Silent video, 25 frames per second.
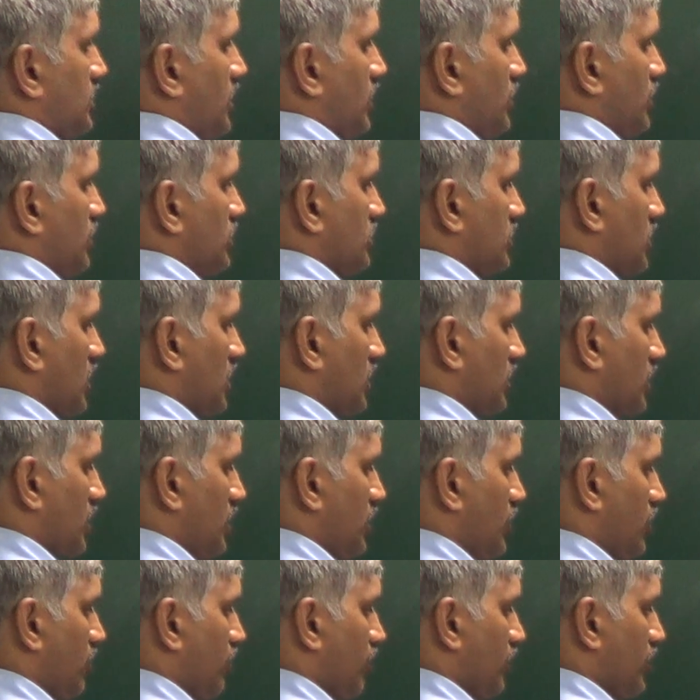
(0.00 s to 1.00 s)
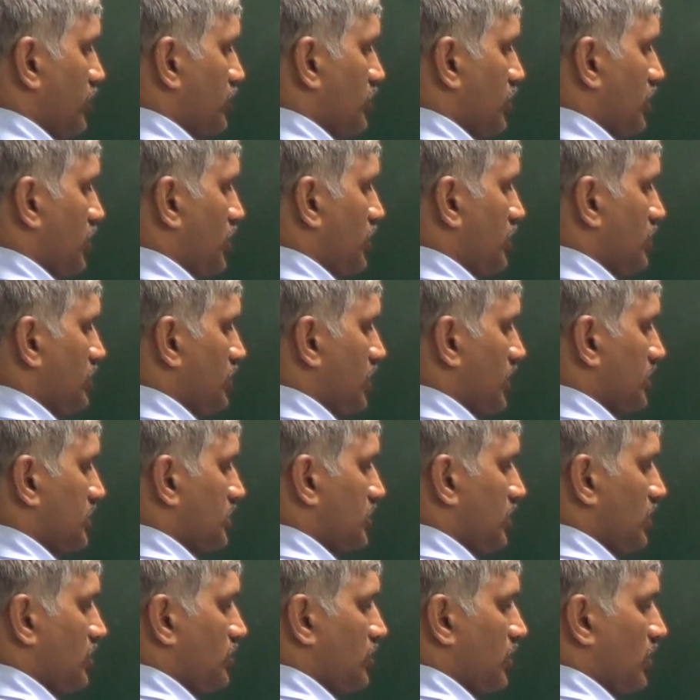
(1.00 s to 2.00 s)
say this circle equation is
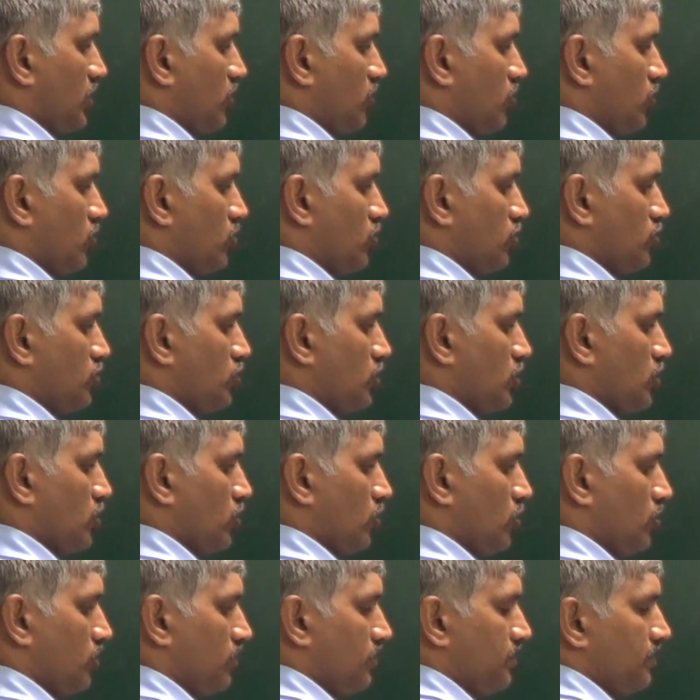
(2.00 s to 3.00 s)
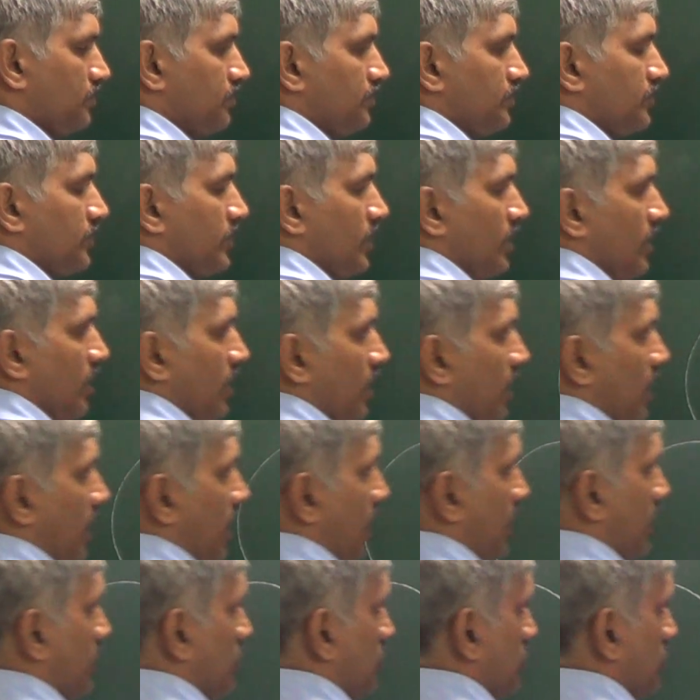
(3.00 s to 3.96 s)
S is equal to 0, and